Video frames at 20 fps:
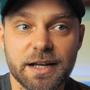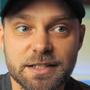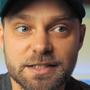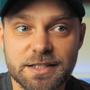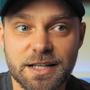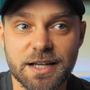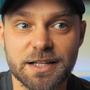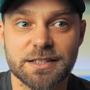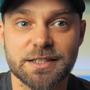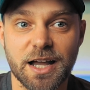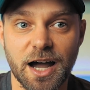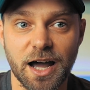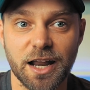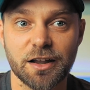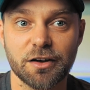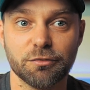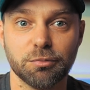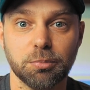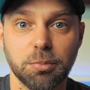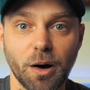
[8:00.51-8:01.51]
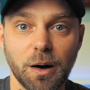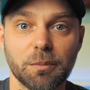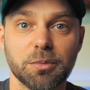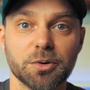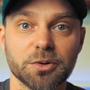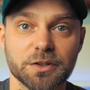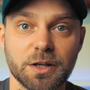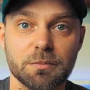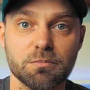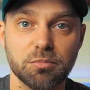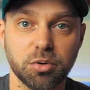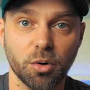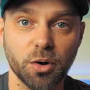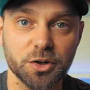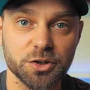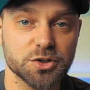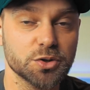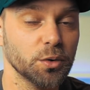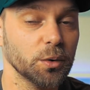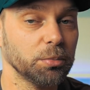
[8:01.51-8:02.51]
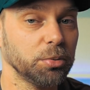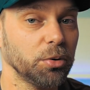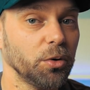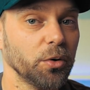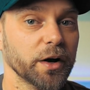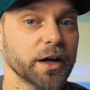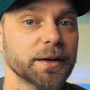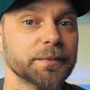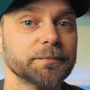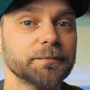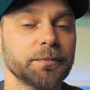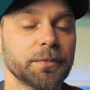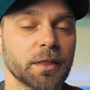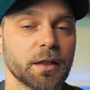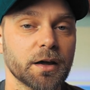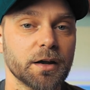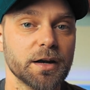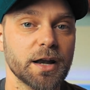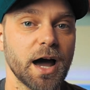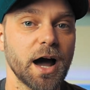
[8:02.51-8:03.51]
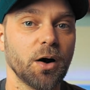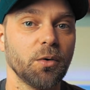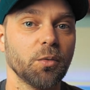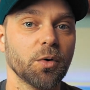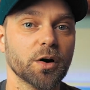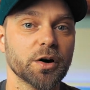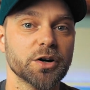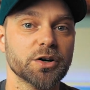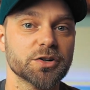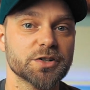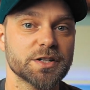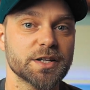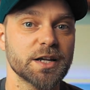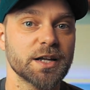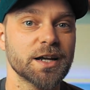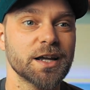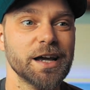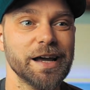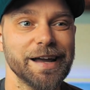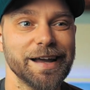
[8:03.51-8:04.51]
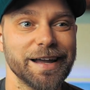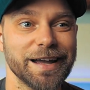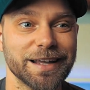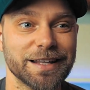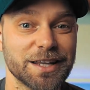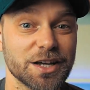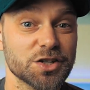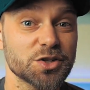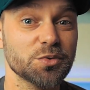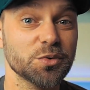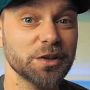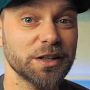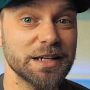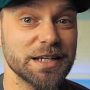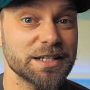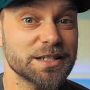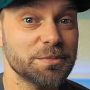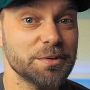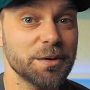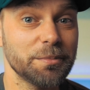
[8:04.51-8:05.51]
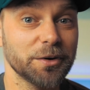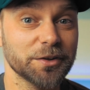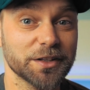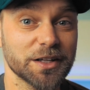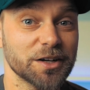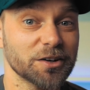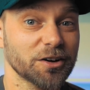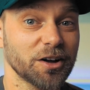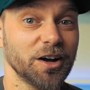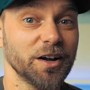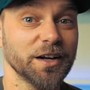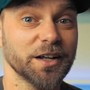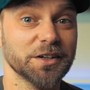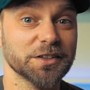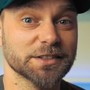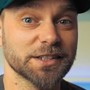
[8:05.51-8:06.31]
it's kind of bubbled and boiled to a point now where you're seeing it doesn't really need to be about the Intercontinental